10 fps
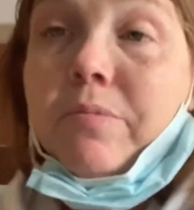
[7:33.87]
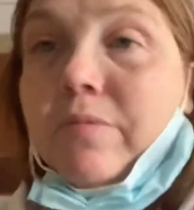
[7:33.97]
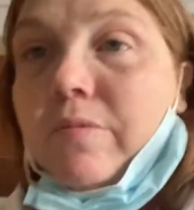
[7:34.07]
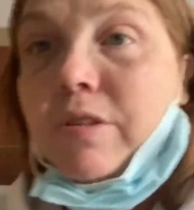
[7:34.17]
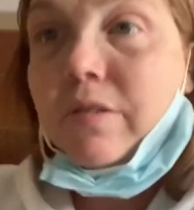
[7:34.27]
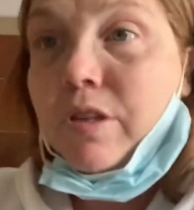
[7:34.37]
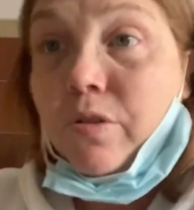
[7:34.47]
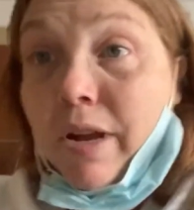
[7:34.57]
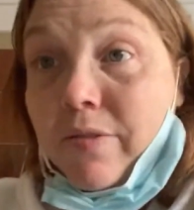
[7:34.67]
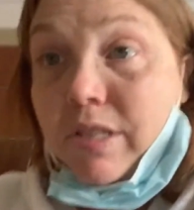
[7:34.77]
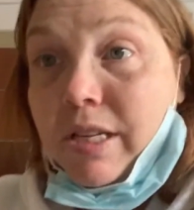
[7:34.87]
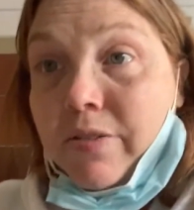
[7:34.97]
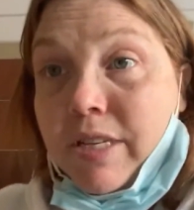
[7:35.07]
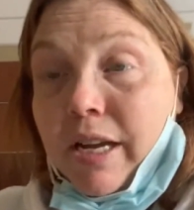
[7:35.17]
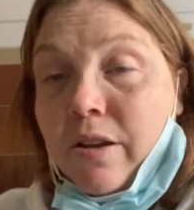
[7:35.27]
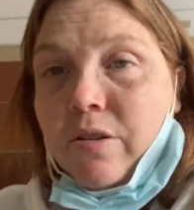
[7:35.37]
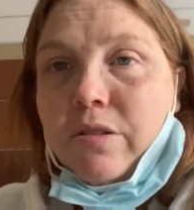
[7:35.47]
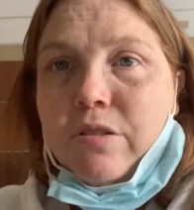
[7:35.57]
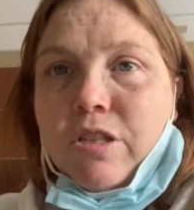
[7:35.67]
You don't have to leave it down.